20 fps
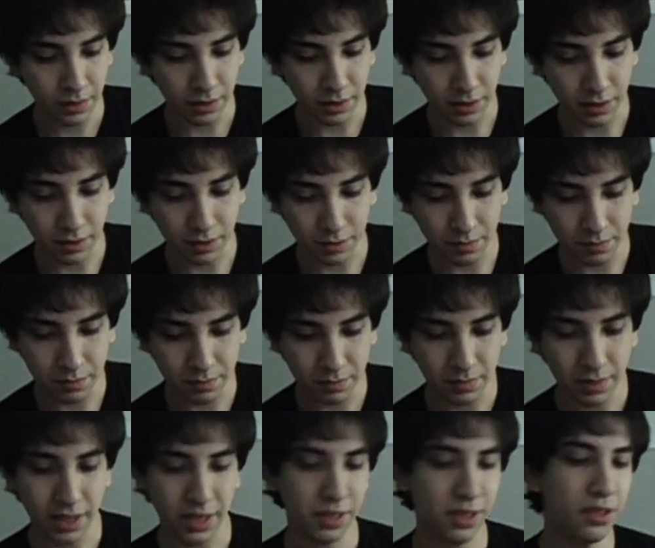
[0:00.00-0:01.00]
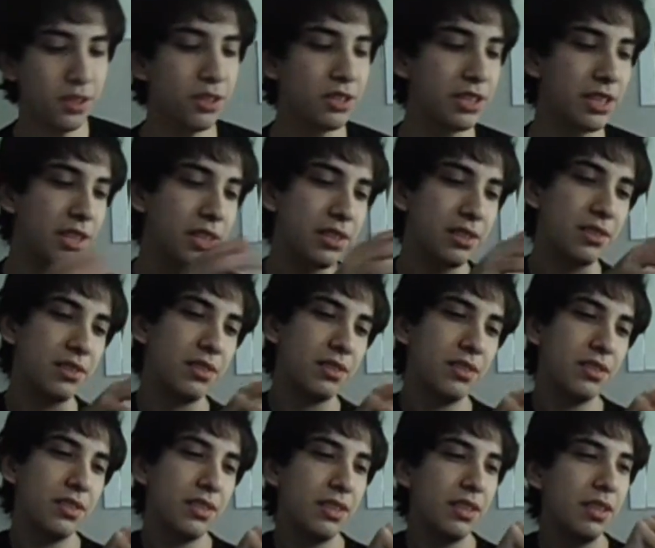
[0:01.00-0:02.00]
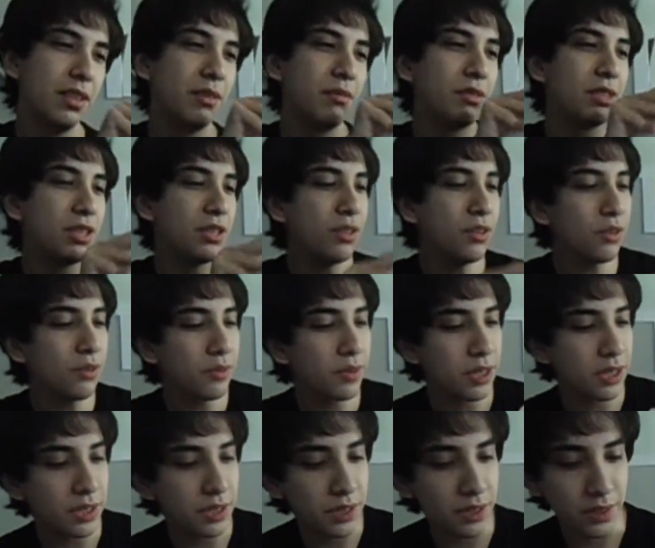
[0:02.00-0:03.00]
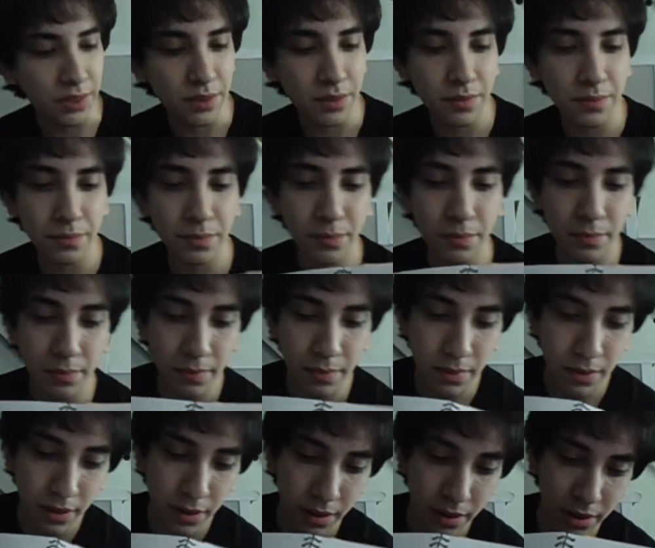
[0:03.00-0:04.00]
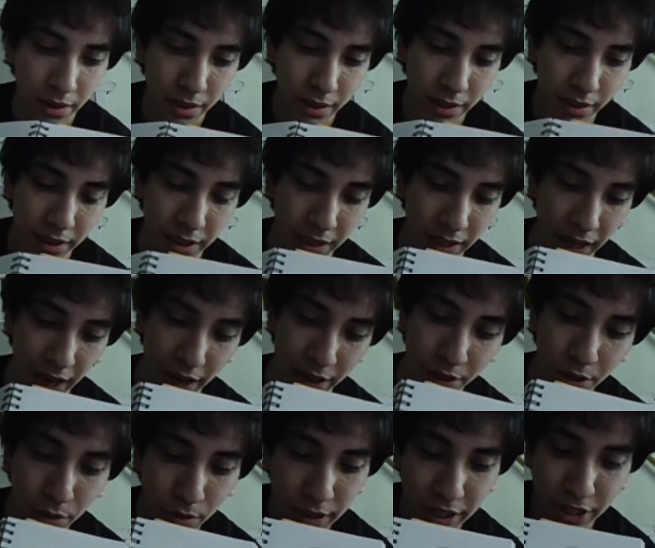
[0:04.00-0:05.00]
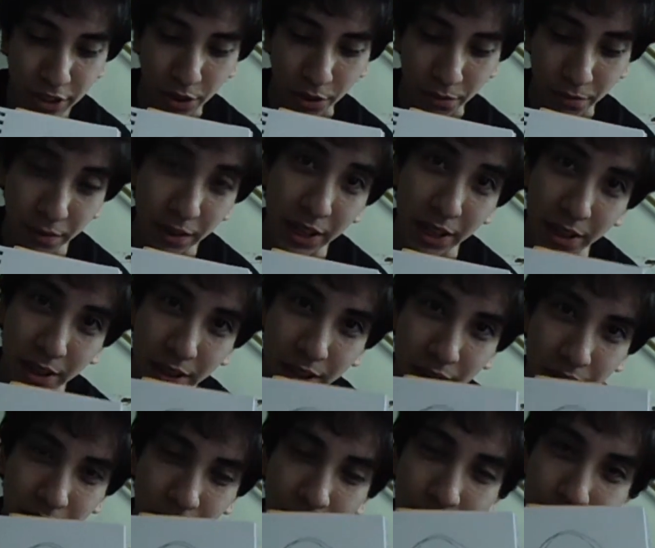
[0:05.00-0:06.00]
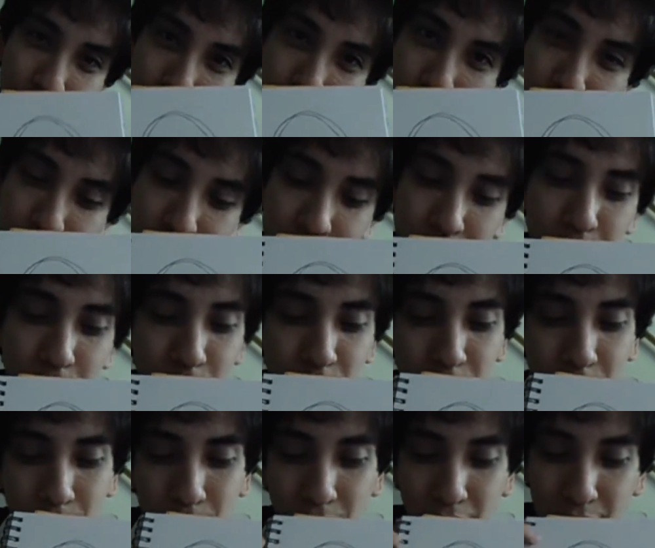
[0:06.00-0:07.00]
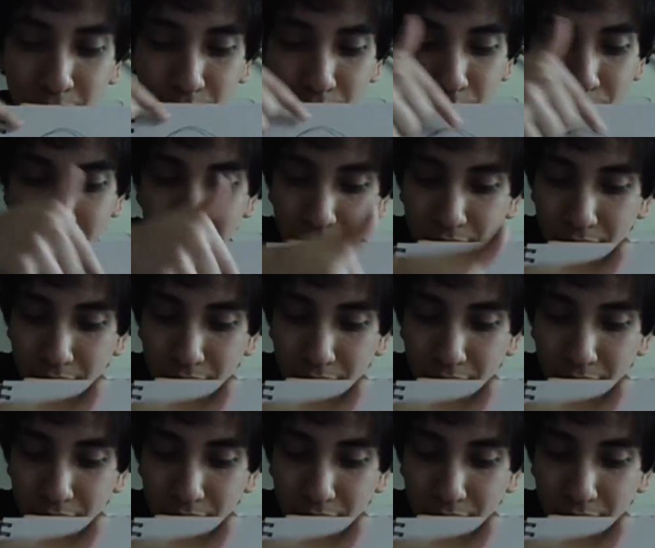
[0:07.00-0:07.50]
And then there's this, which I don't know what this is. I know these are feet. I know these are feet, but I don't know what